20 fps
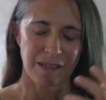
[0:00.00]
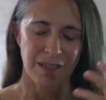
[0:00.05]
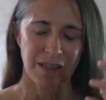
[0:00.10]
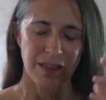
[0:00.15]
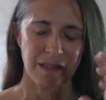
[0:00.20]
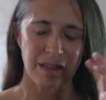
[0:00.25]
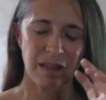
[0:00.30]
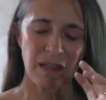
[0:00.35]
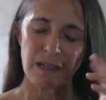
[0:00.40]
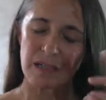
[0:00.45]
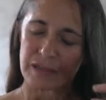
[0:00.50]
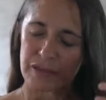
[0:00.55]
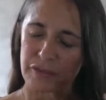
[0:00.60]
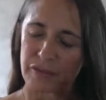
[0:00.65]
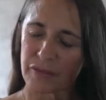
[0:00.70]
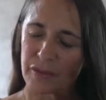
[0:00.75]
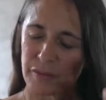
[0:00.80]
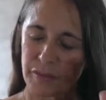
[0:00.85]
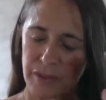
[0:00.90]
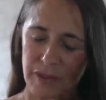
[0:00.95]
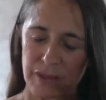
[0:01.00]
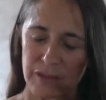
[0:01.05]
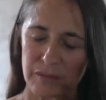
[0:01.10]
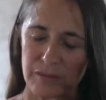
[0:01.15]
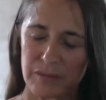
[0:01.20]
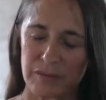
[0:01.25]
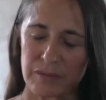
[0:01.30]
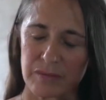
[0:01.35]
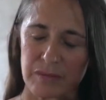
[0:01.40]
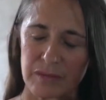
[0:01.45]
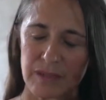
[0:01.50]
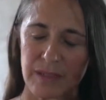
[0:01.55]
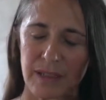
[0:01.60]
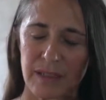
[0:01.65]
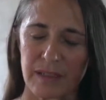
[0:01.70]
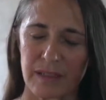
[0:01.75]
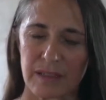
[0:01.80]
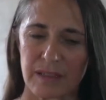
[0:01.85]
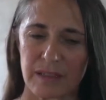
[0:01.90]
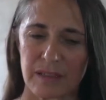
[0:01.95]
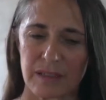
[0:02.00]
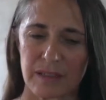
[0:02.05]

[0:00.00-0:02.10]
I got from him that